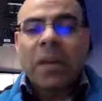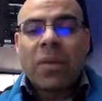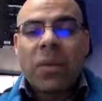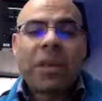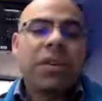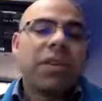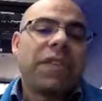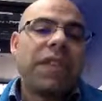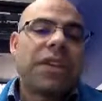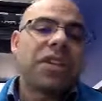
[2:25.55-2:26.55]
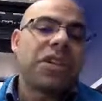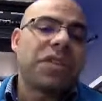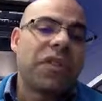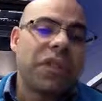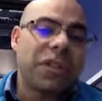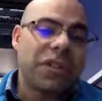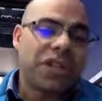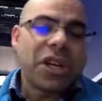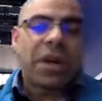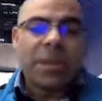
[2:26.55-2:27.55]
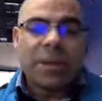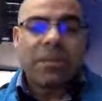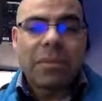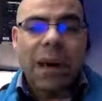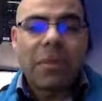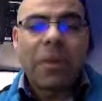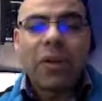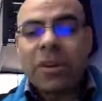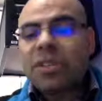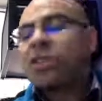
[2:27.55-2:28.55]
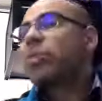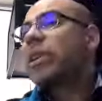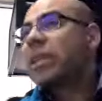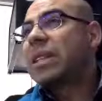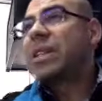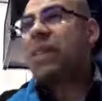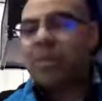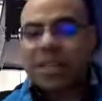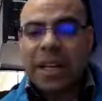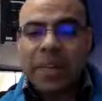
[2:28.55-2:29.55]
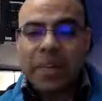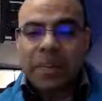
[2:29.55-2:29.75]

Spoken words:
When you finish it, you've got to share it, upload it, just read the details there.